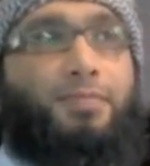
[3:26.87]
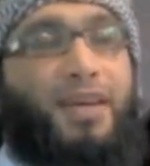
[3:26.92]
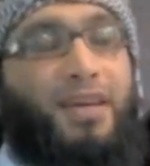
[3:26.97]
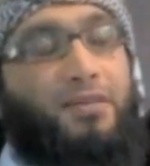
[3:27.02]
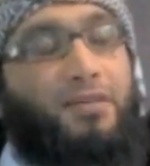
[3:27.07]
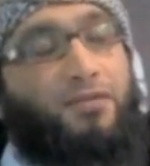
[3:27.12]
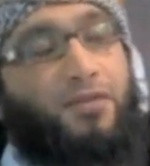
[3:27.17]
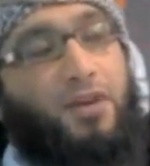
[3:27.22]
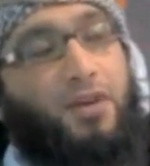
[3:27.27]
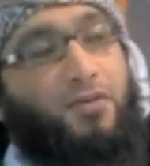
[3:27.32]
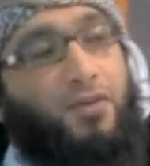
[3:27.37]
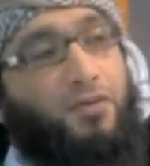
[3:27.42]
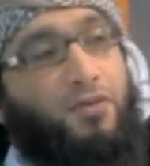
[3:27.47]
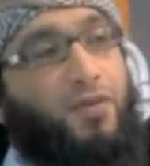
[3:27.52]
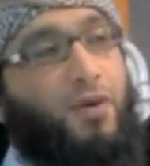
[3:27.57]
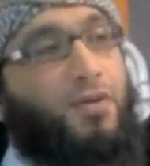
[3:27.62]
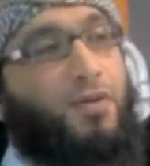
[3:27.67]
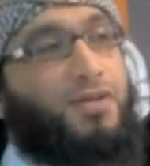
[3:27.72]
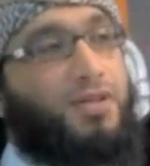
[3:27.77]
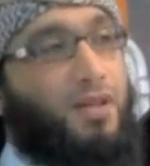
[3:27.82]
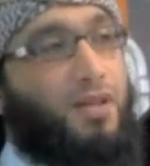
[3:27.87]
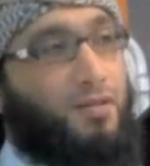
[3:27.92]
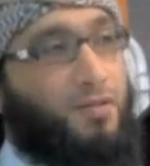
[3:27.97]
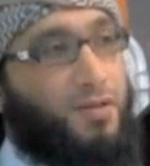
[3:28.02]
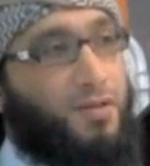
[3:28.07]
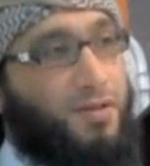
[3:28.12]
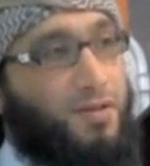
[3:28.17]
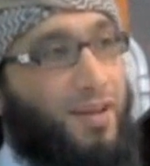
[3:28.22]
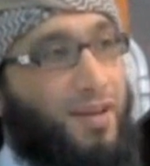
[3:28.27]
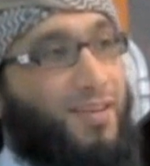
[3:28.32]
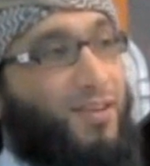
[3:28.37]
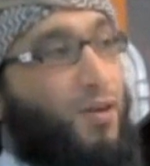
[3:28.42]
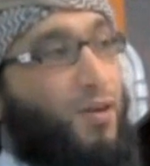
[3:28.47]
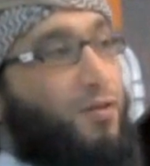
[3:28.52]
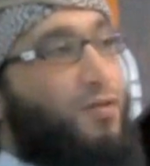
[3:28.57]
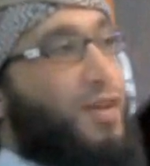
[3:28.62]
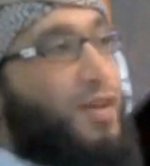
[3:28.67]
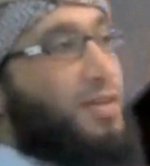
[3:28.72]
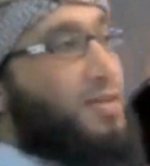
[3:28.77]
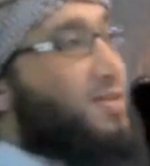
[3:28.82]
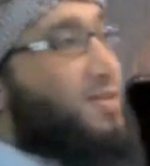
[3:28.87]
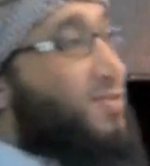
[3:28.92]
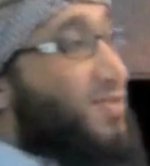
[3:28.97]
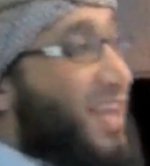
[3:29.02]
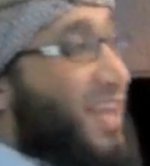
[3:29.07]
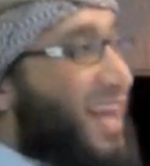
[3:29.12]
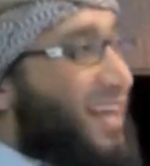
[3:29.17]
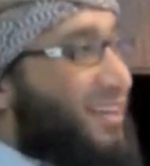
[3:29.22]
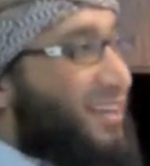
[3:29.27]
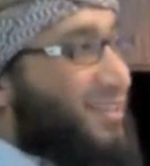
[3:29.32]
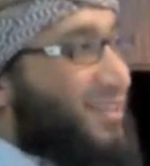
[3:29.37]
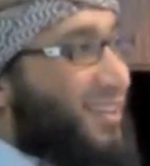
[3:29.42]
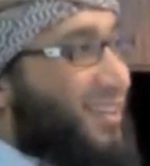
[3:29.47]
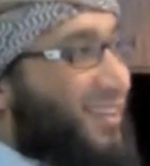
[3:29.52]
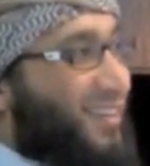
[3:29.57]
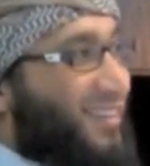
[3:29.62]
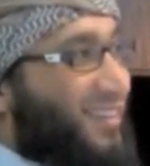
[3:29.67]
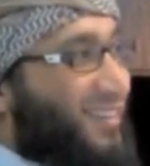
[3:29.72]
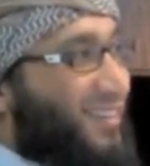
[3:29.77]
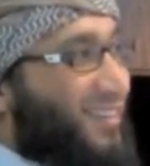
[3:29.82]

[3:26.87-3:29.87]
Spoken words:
be in favor of ourselves, not face the reality.